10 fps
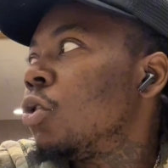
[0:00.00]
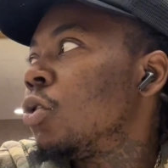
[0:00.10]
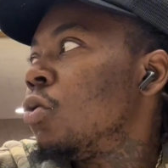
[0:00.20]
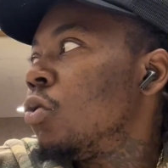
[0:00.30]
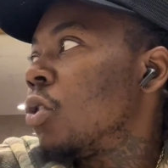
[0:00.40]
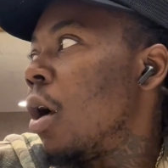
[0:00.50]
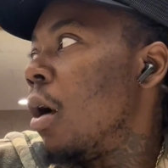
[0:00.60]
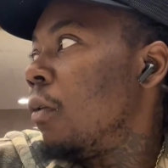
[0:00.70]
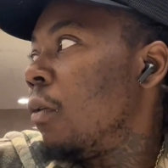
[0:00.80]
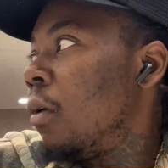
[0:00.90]
shoes
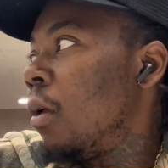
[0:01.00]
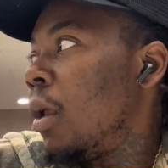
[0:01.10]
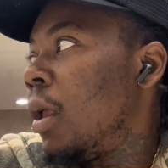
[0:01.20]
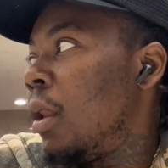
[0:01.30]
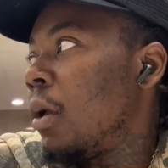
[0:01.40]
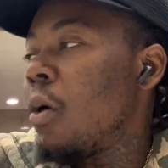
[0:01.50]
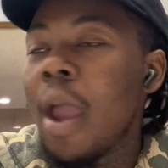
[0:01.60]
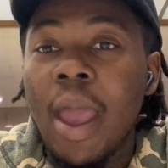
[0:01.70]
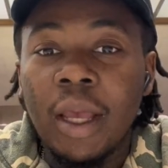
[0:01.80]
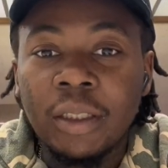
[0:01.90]
off in the
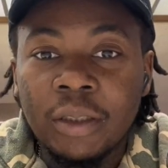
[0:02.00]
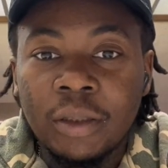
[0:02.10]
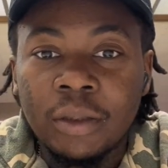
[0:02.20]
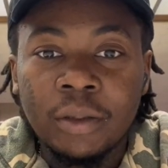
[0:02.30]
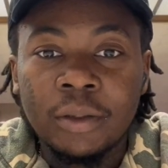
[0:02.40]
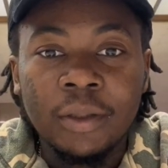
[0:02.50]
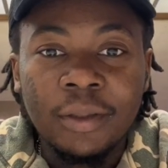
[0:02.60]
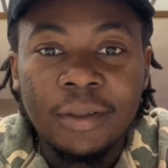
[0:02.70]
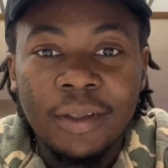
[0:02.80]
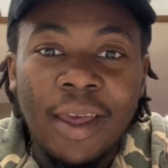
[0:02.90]
grass.
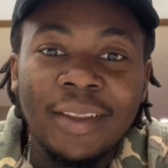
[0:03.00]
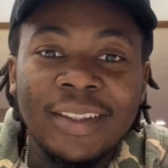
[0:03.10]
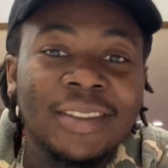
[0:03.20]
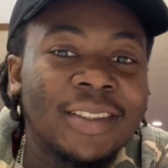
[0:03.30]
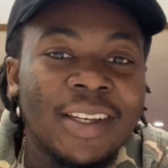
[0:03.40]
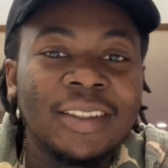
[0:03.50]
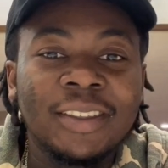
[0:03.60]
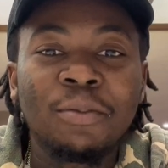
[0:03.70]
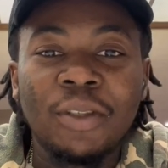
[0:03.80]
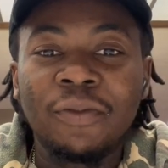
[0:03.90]
Like, this does
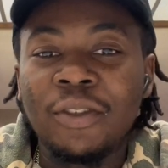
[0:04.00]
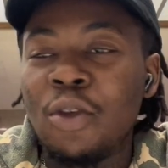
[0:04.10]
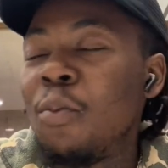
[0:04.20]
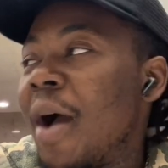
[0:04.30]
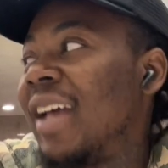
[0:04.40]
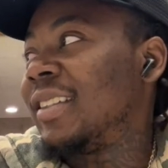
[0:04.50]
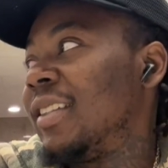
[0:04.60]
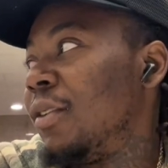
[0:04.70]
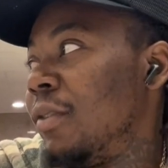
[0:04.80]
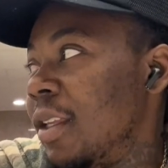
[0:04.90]
something for you
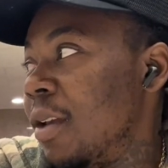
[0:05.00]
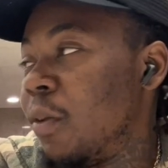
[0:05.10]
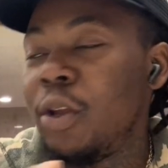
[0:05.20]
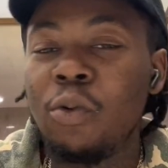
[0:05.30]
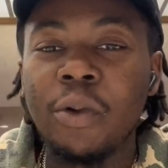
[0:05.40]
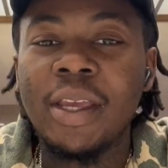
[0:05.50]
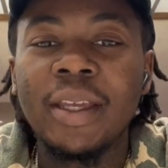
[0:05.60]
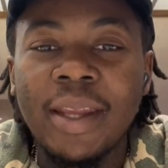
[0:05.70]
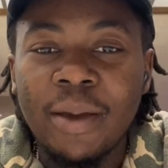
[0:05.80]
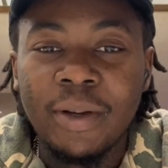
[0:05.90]
positively, where you
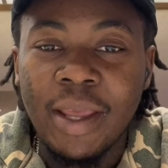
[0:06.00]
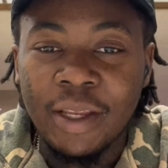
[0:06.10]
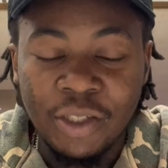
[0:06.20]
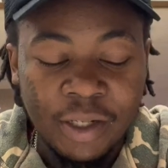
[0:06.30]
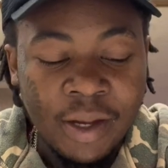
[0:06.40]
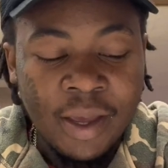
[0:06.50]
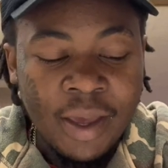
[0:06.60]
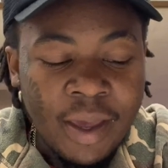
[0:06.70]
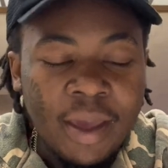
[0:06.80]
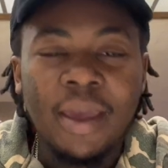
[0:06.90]
reconnect with nature.
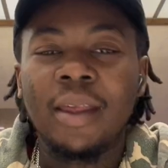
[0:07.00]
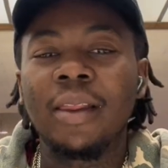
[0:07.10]
It